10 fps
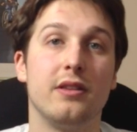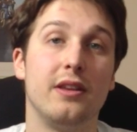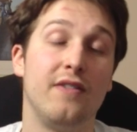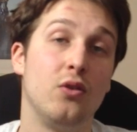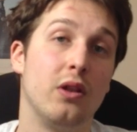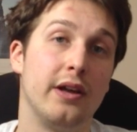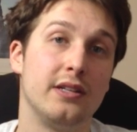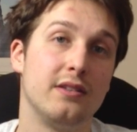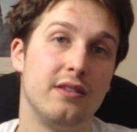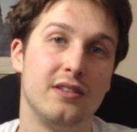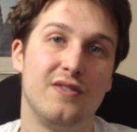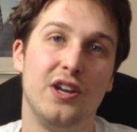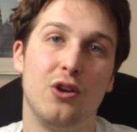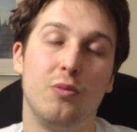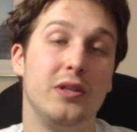If you liked this
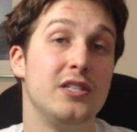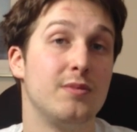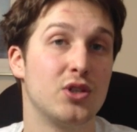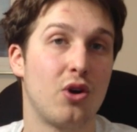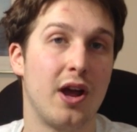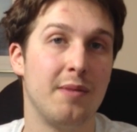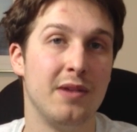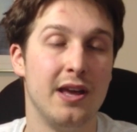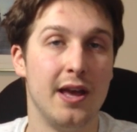video, please subscribe.